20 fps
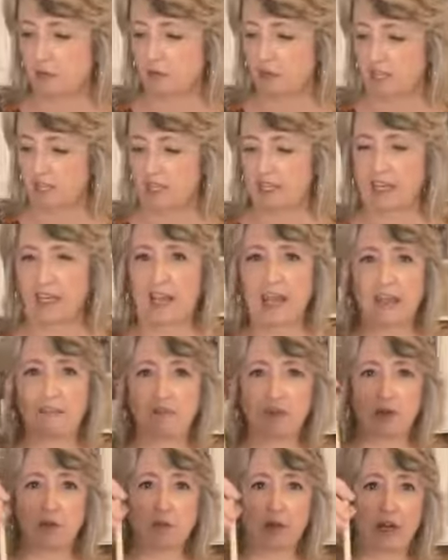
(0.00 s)
you can get
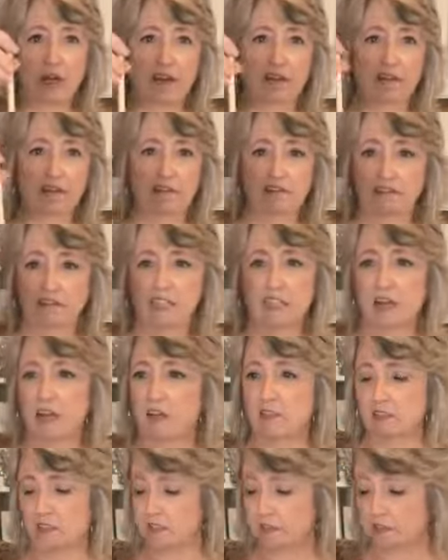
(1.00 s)
everywhere in
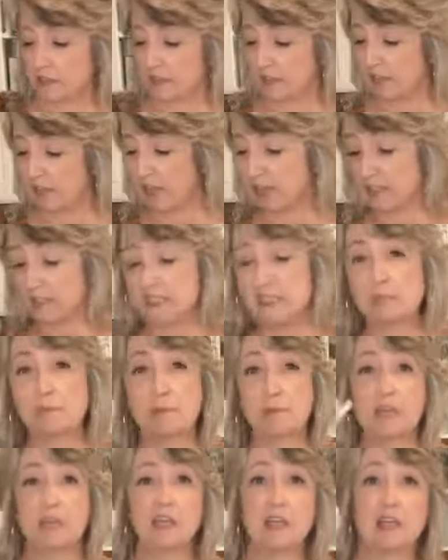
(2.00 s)
all different sizes,
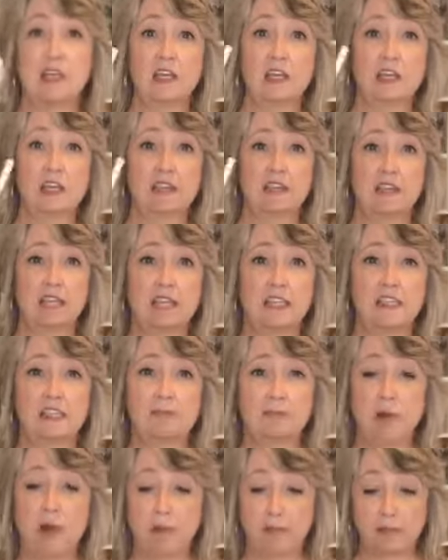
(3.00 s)
but
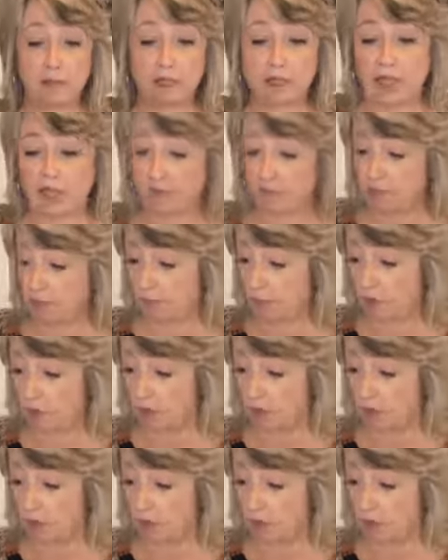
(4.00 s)
these probably came from